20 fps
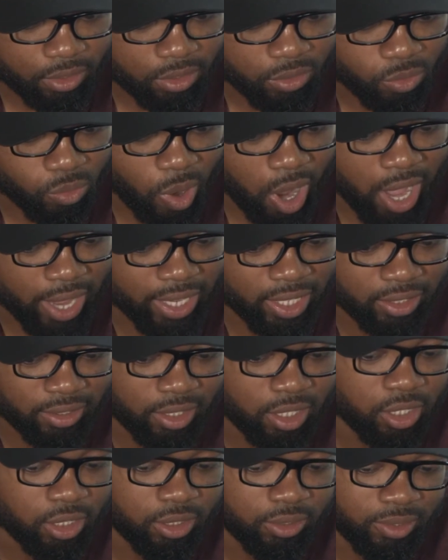Ryan,
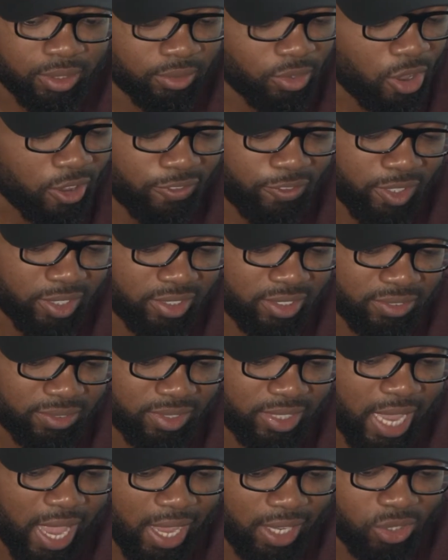the offensive
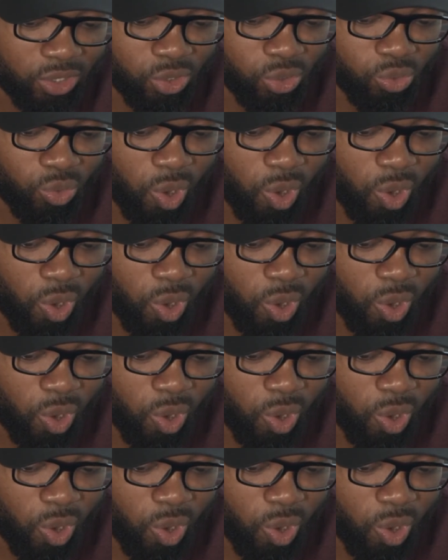tackle